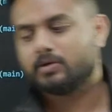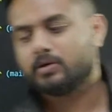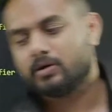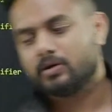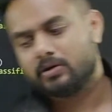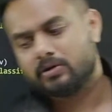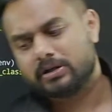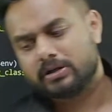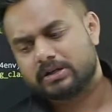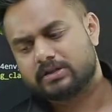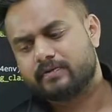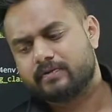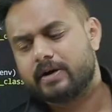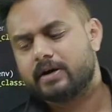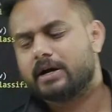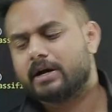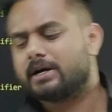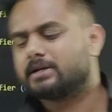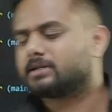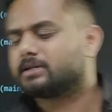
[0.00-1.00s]
Just wait
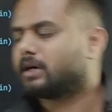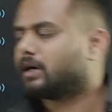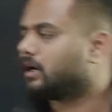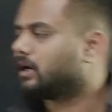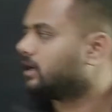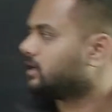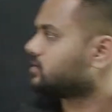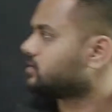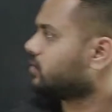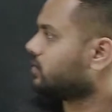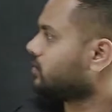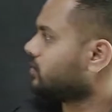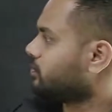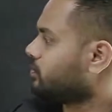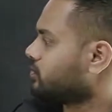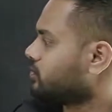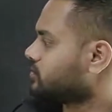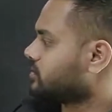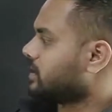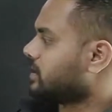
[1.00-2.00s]
guys, it is going to
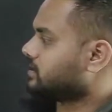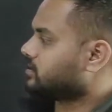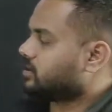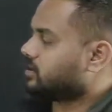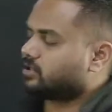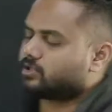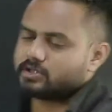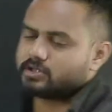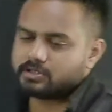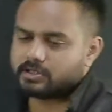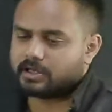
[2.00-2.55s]
push the changes